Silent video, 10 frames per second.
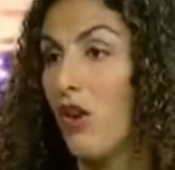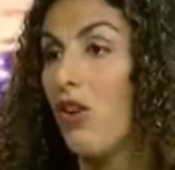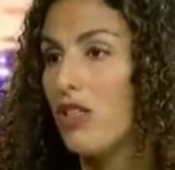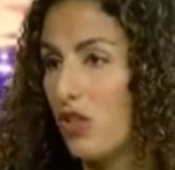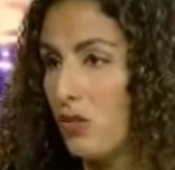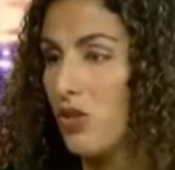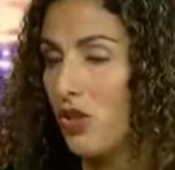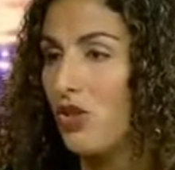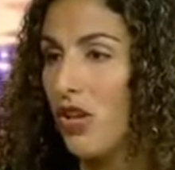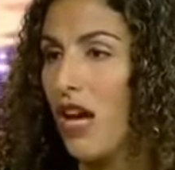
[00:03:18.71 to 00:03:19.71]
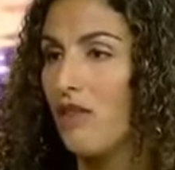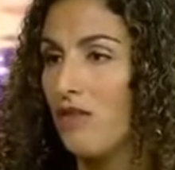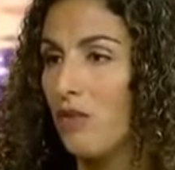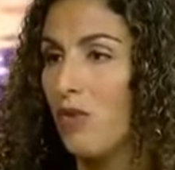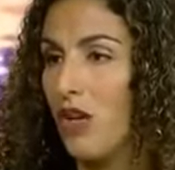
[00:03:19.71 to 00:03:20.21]
All Egyptians should
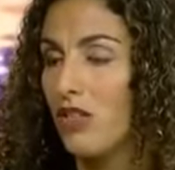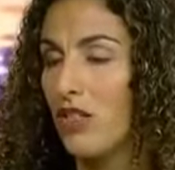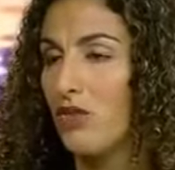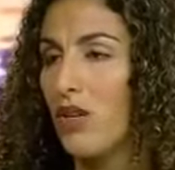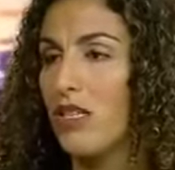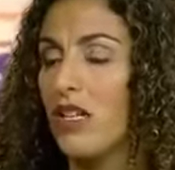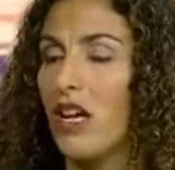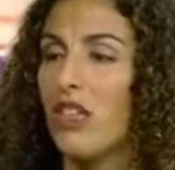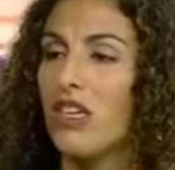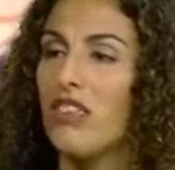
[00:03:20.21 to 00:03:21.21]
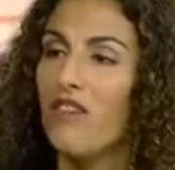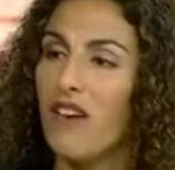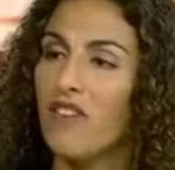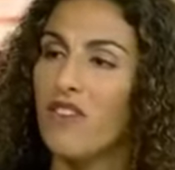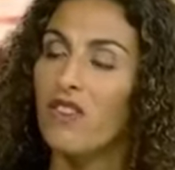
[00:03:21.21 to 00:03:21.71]
have due process rights. And I think the
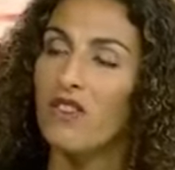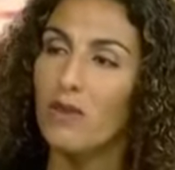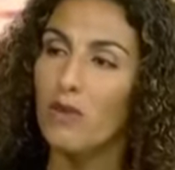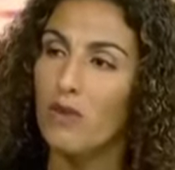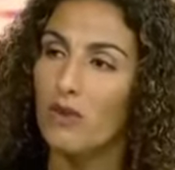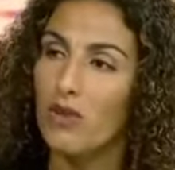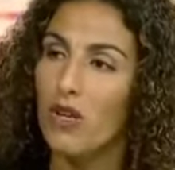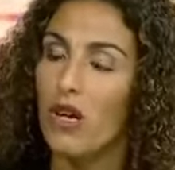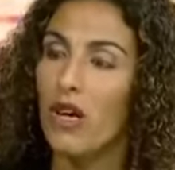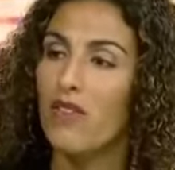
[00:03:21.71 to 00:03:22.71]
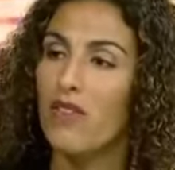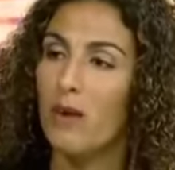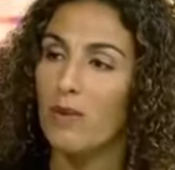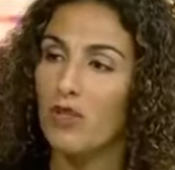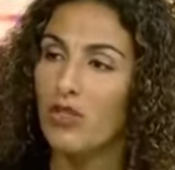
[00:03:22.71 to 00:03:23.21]
fact that the liberals and the
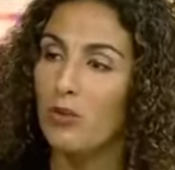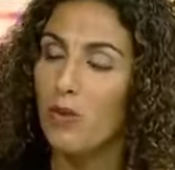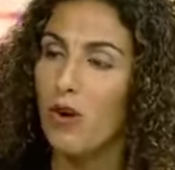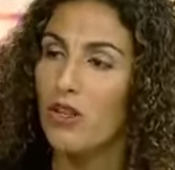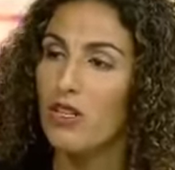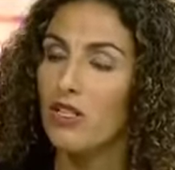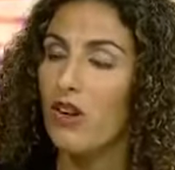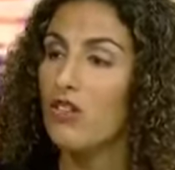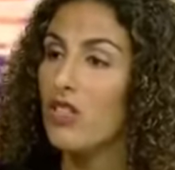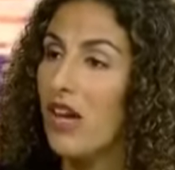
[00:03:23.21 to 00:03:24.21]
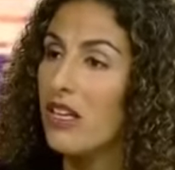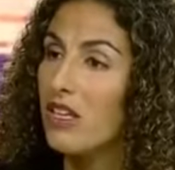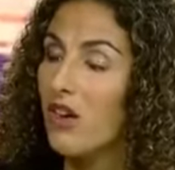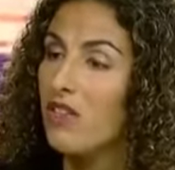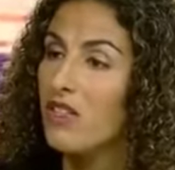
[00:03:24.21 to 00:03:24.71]
opposition parties are
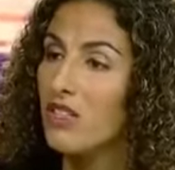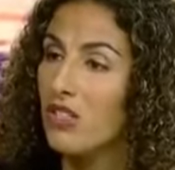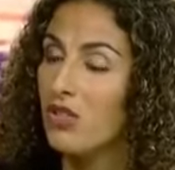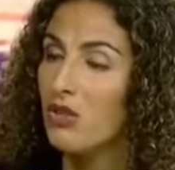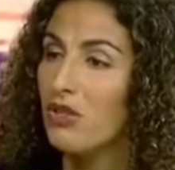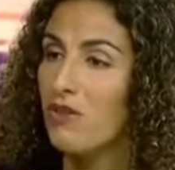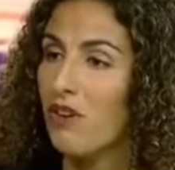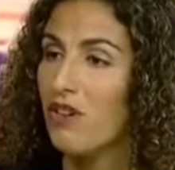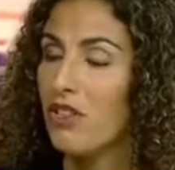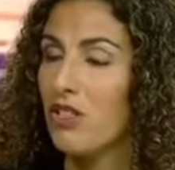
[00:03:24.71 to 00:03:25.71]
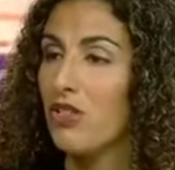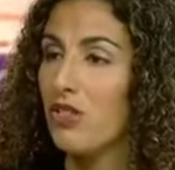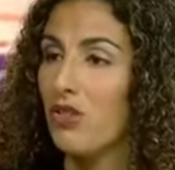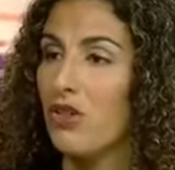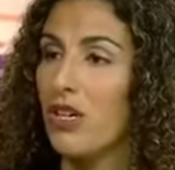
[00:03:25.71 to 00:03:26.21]
silent on this issue is very
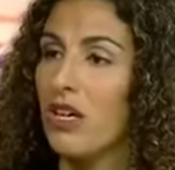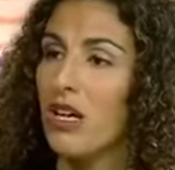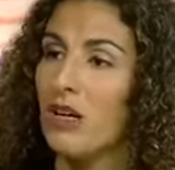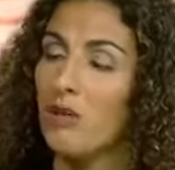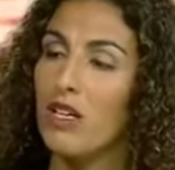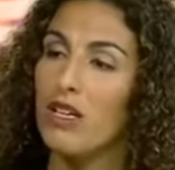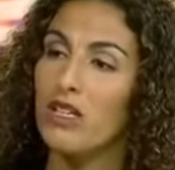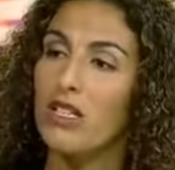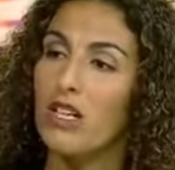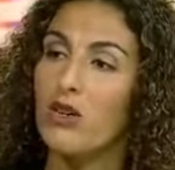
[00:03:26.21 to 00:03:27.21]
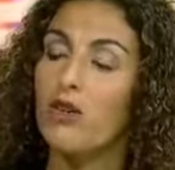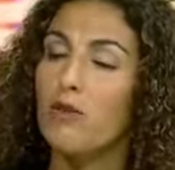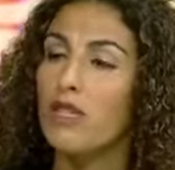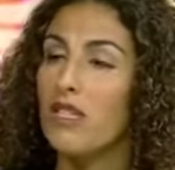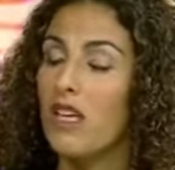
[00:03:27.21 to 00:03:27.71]
disconcerting, because it
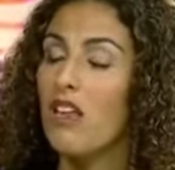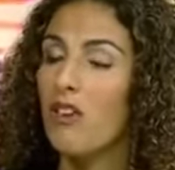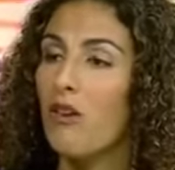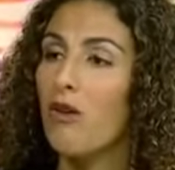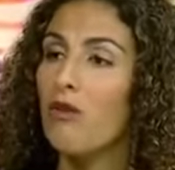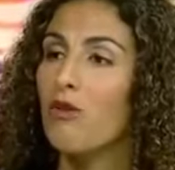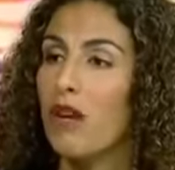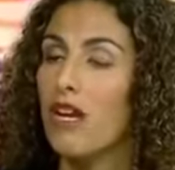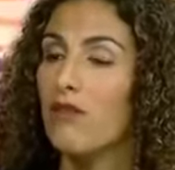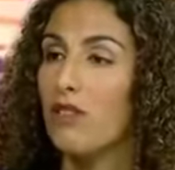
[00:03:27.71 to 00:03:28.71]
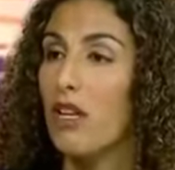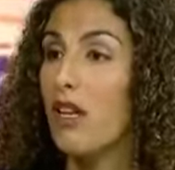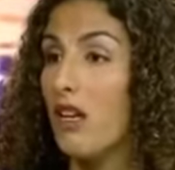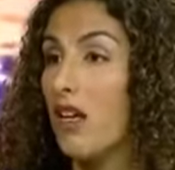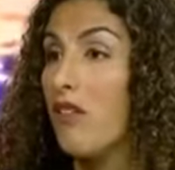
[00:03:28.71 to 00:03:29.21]
could be digging their own graves
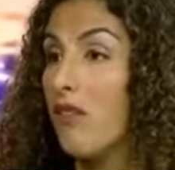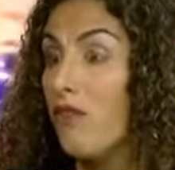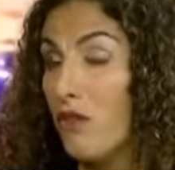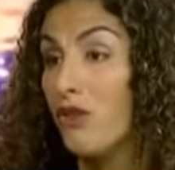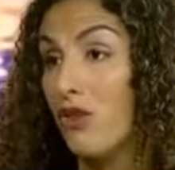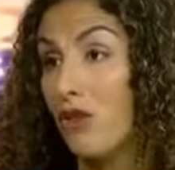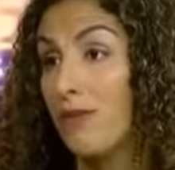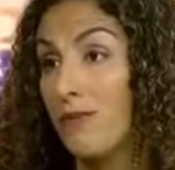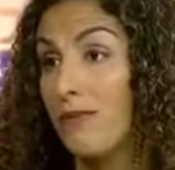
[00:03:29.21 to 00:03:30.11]
in the future.